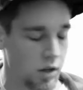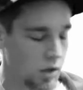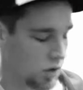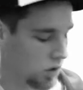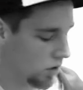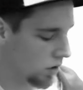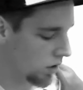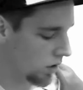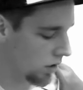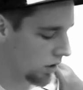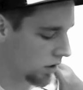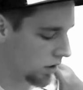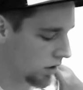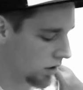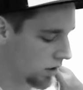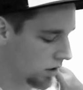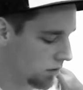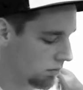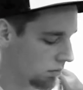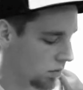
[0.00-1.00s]

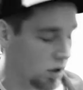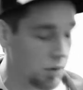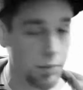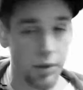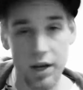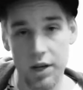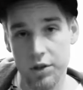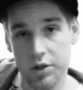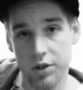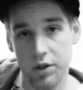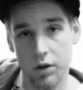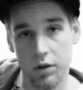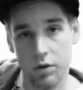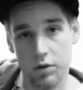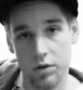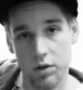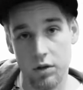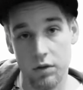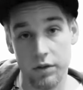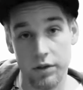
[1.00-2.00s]

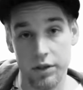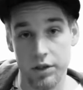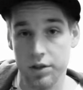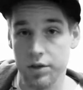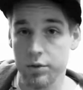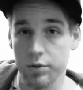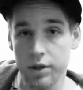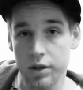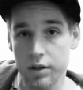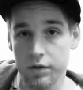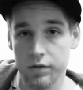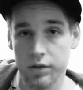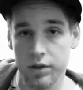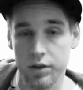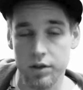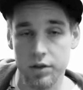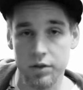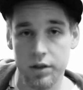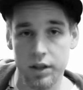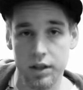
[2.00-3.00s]
arpeggios over just 3 different
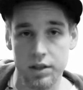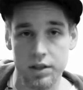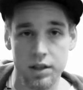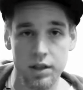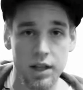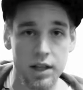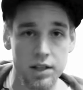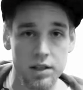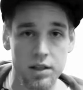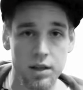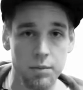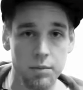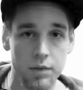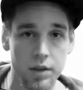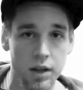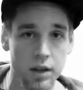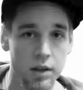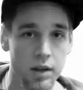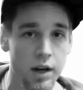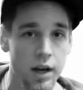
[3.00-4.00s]
strings, and that's
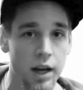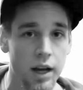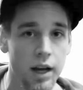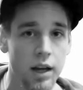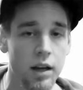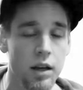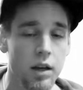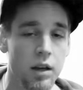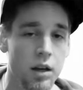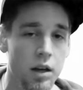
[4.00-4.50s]
something that I